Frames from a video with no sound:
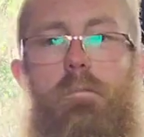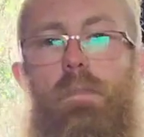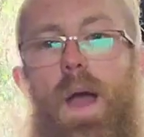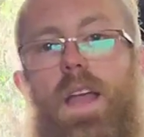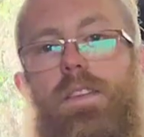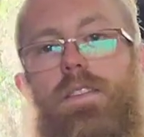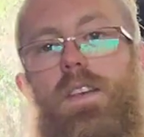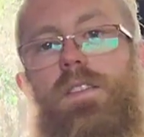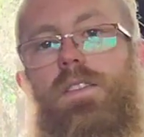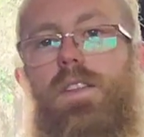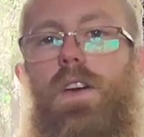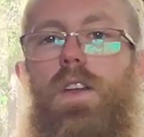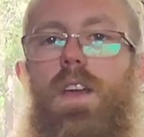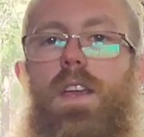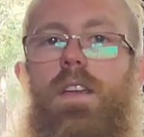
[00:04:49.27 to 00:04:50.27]
base
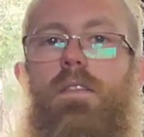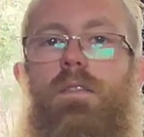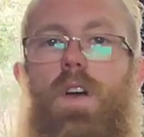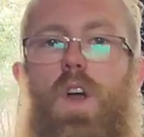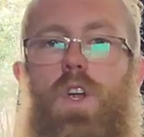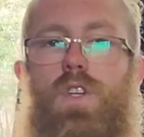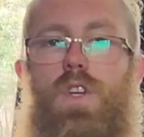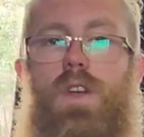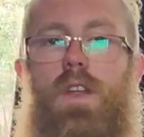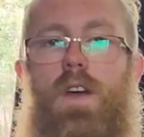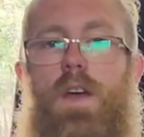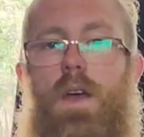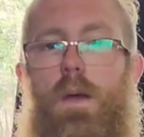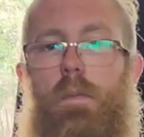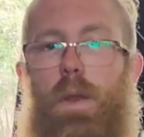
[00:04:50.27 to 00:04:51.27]
S13 conversion,
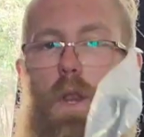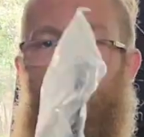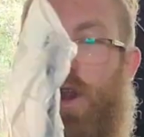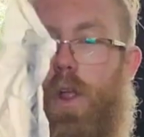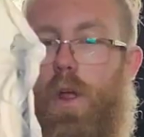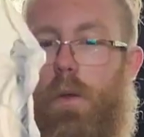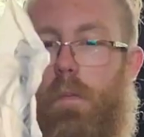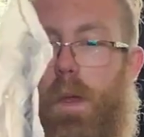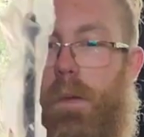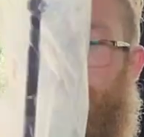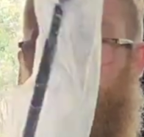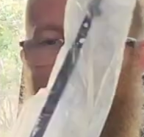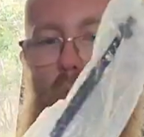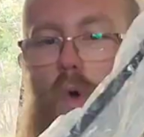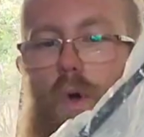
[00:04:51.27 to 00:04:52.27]
but not a lot of
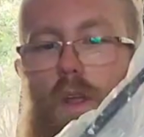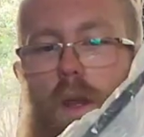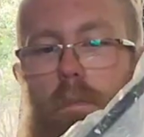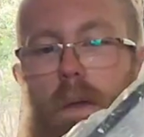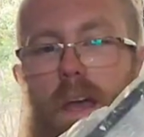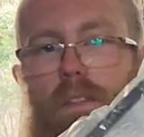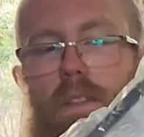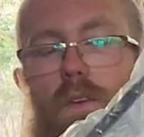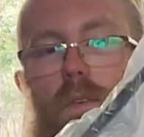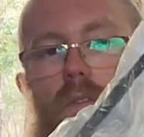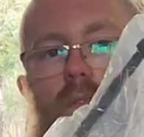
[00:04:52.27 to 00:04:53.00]
people talking about